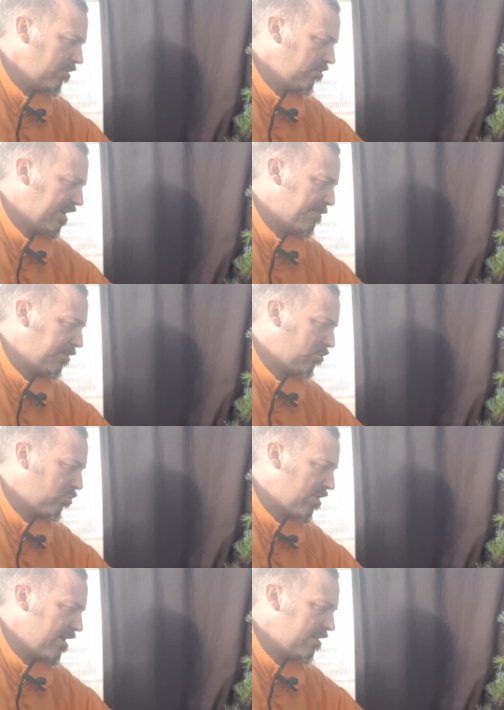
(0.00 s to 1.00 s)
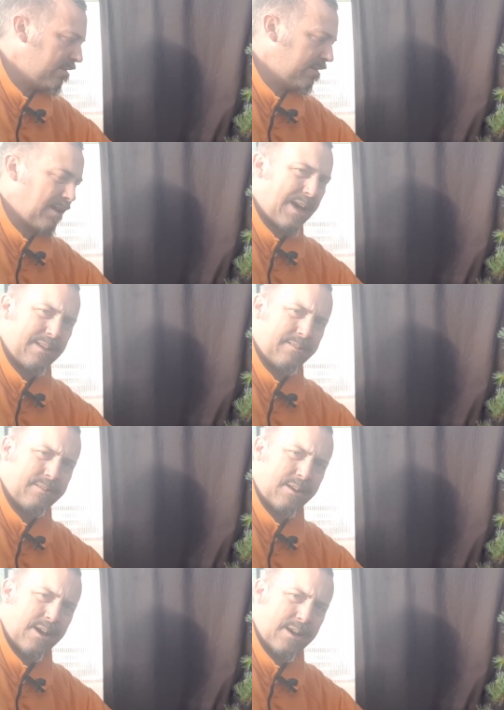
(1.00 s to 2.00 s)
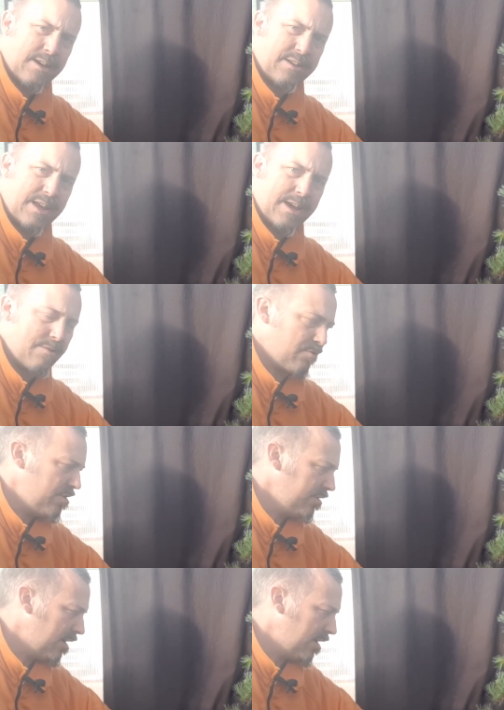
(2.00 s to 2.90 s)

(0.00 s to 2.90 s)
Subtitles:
substrate as I dare,